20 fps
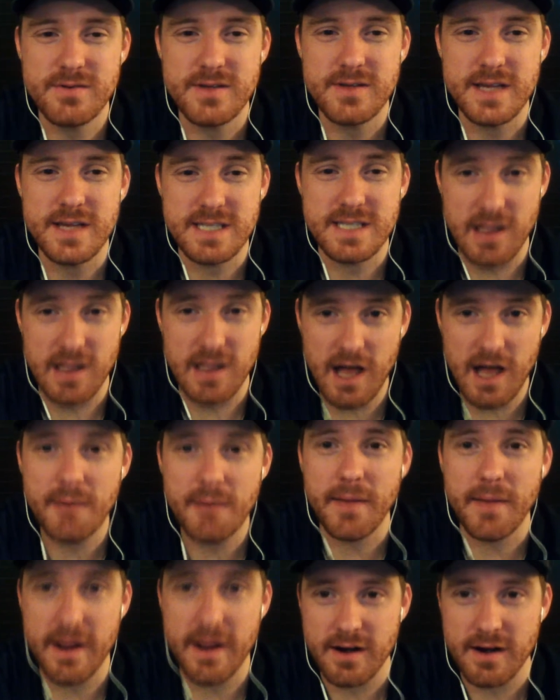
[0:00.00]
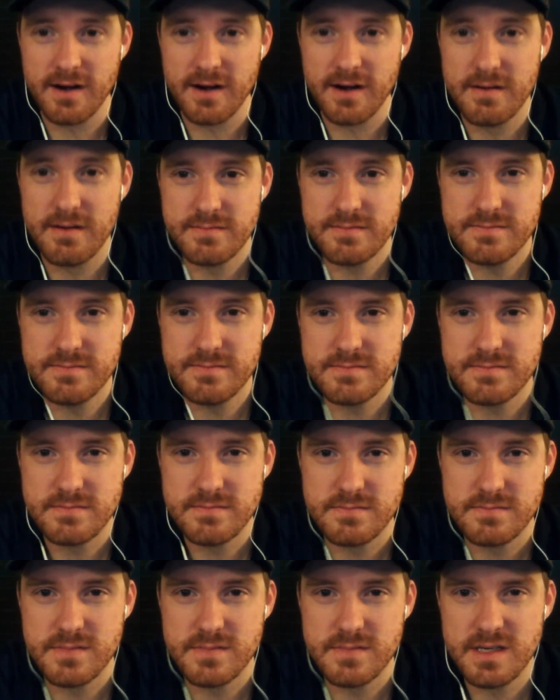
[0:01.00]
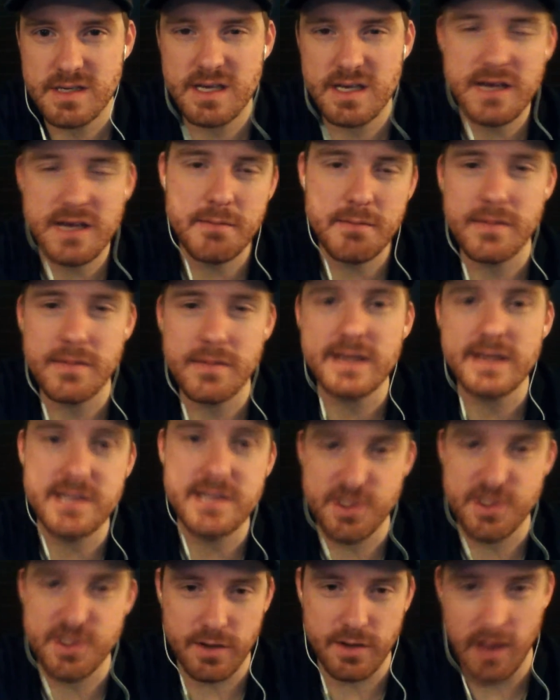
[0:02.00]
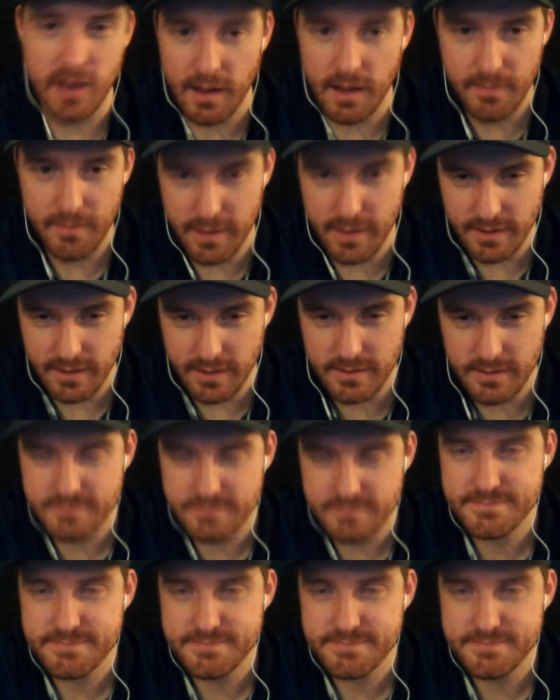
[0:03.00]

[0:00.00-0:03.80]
It's a lot better. Mid to a lot better.